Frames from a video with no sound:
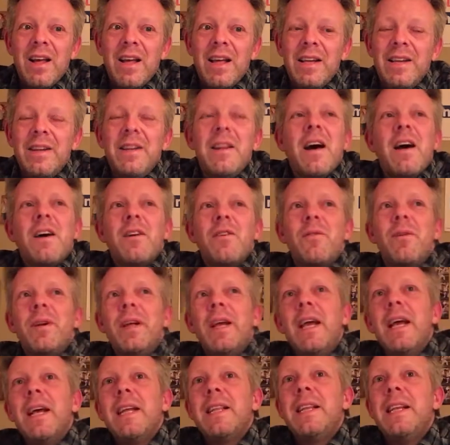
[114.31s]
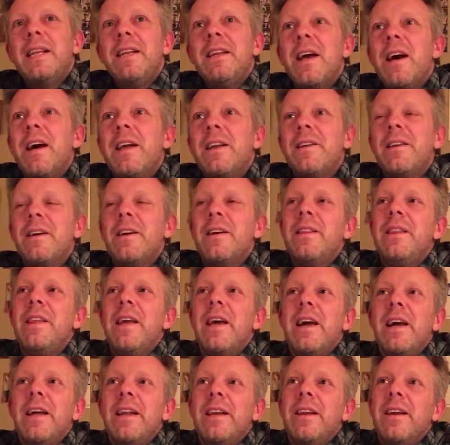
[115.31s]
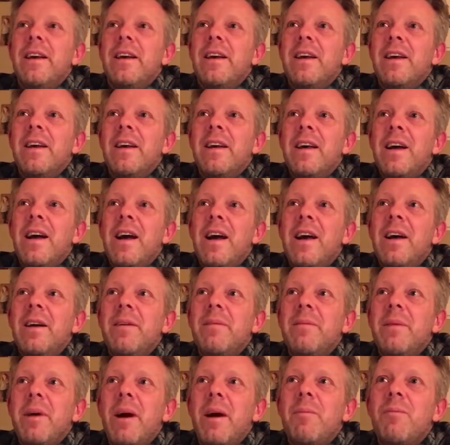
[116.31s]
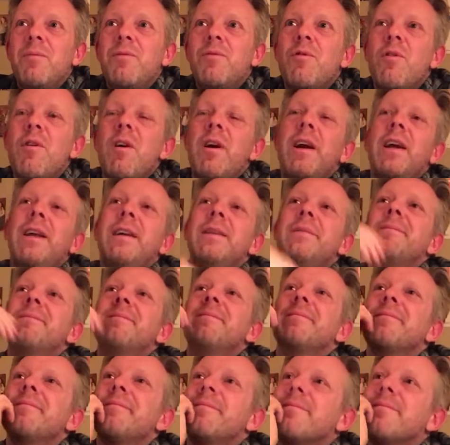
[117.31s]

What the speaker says: not only has he not done that, I'm trying